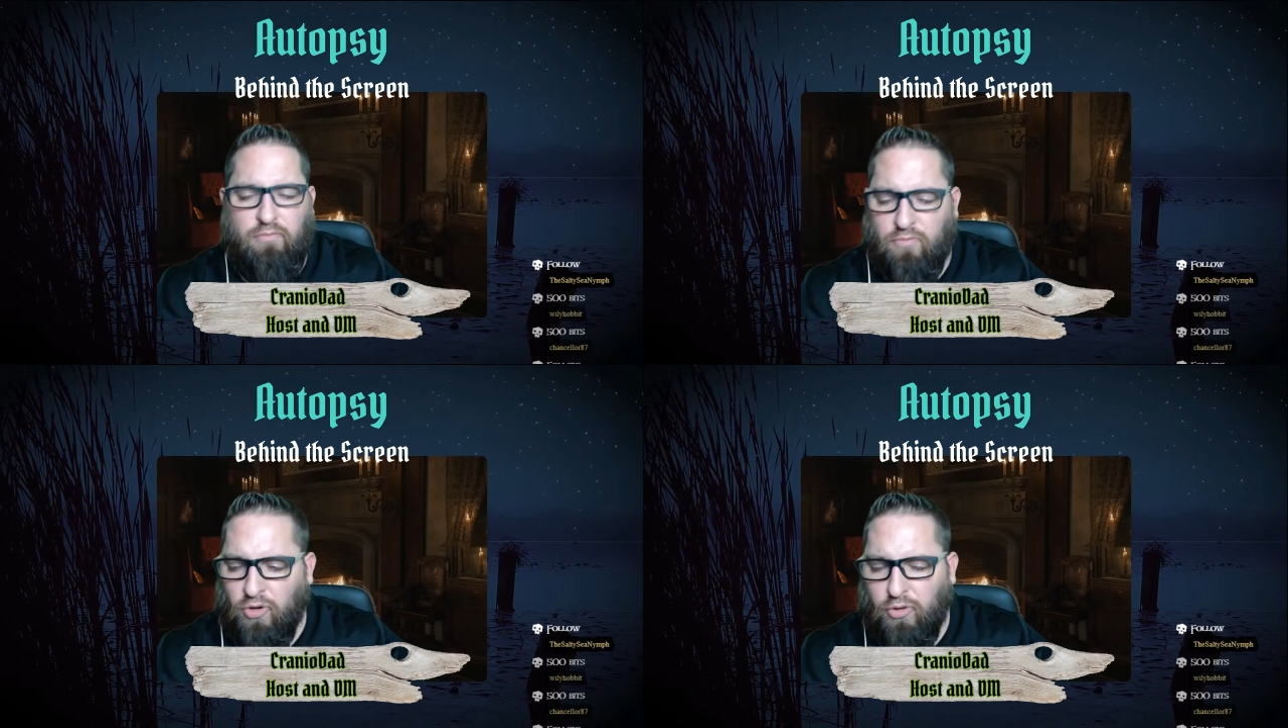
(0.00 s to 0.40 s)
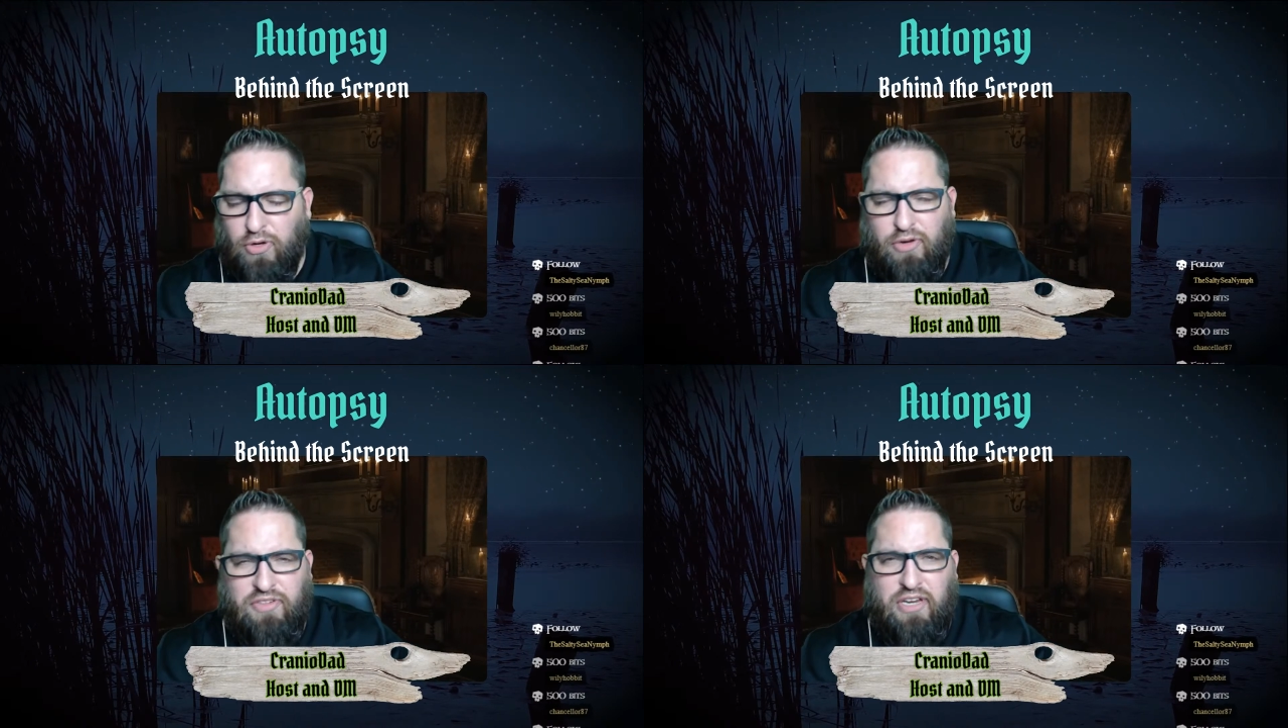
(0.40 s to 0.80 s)
earlier
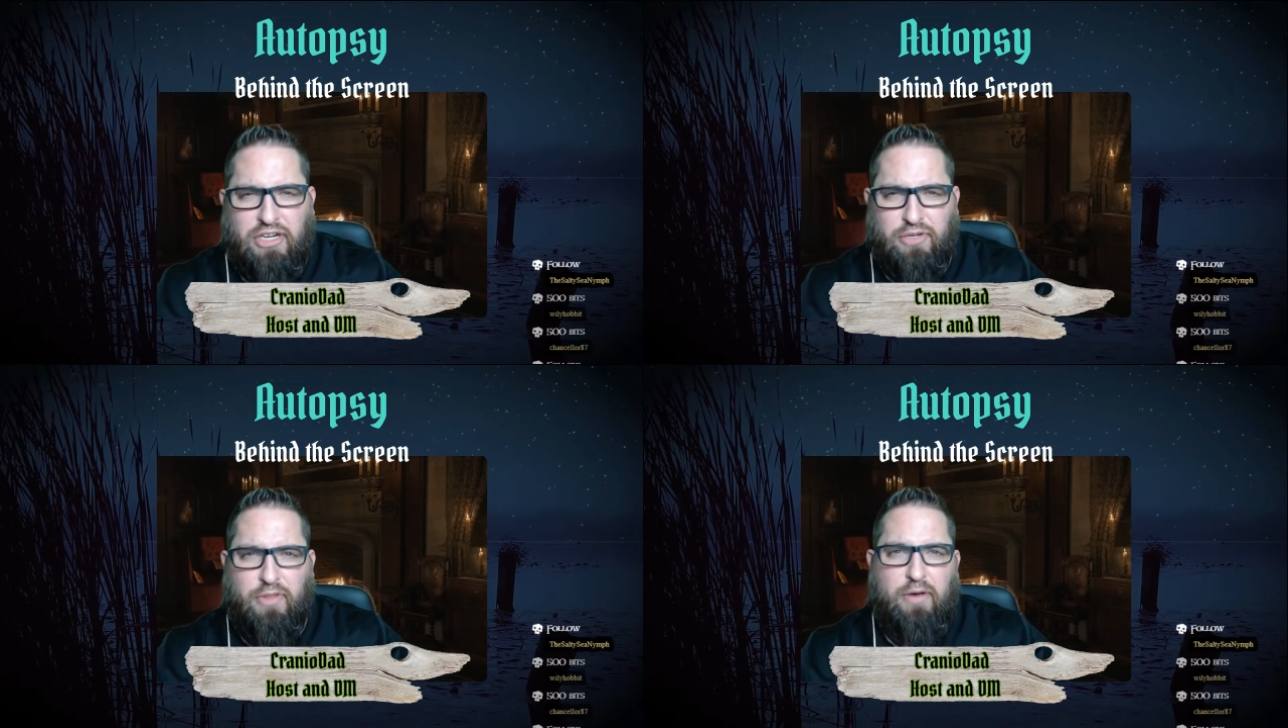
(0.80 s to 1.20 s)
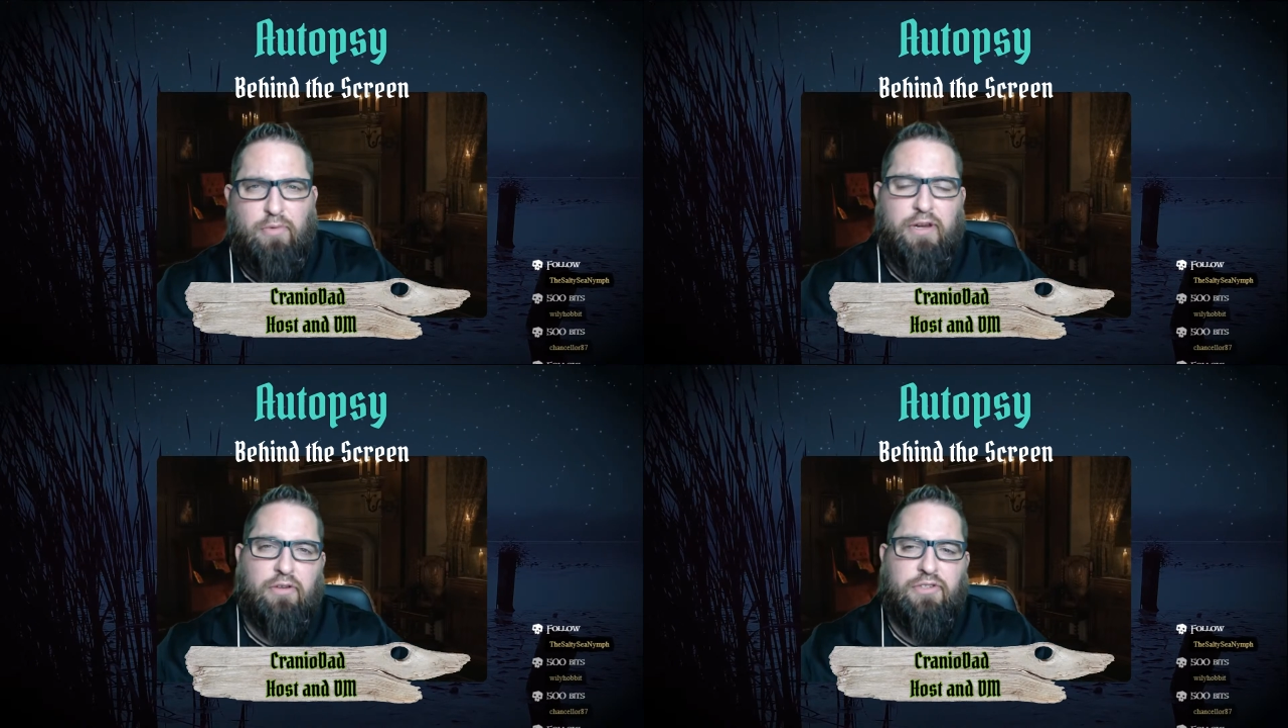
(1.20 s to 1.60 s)
in the session when they were
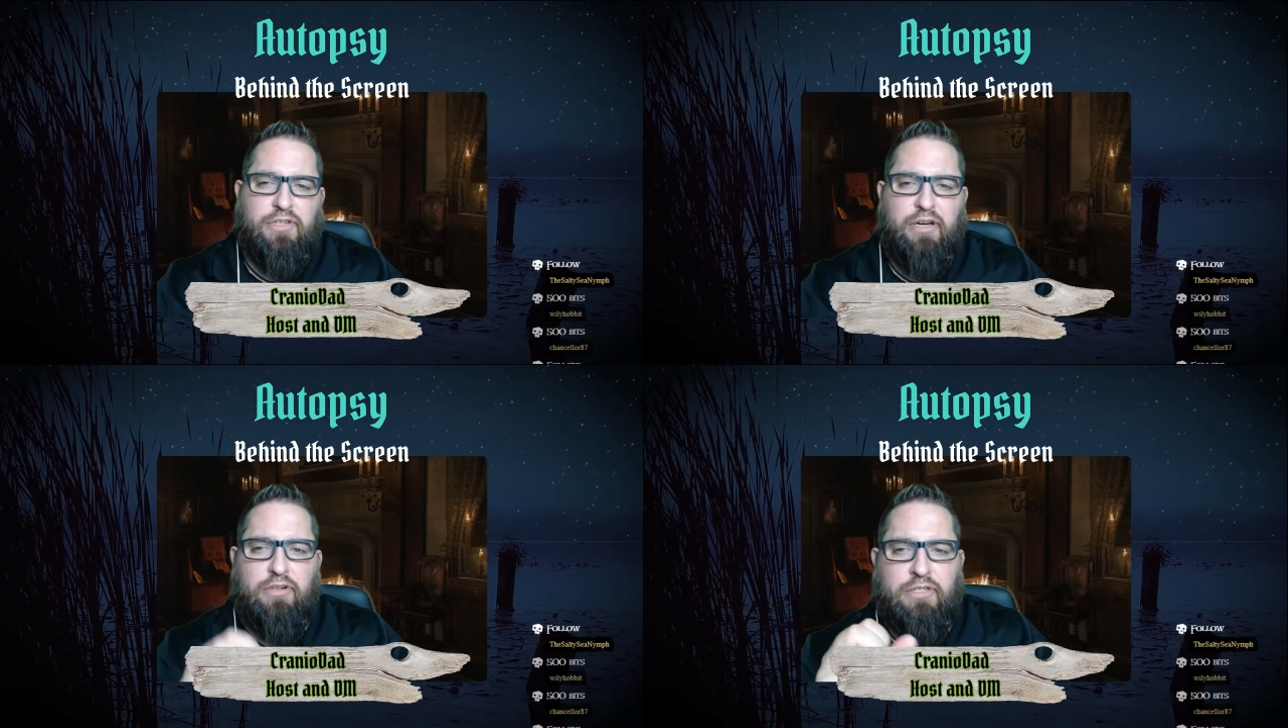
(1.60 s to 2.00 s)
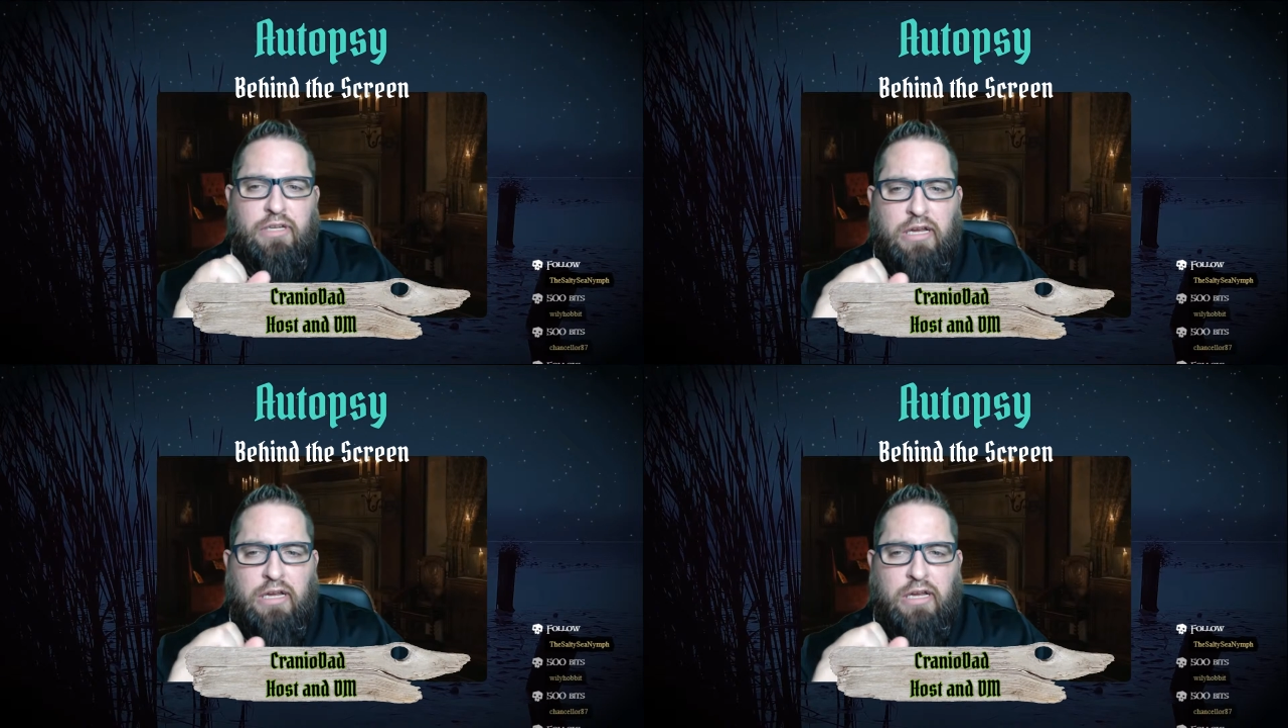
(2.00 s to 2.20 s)
downstairs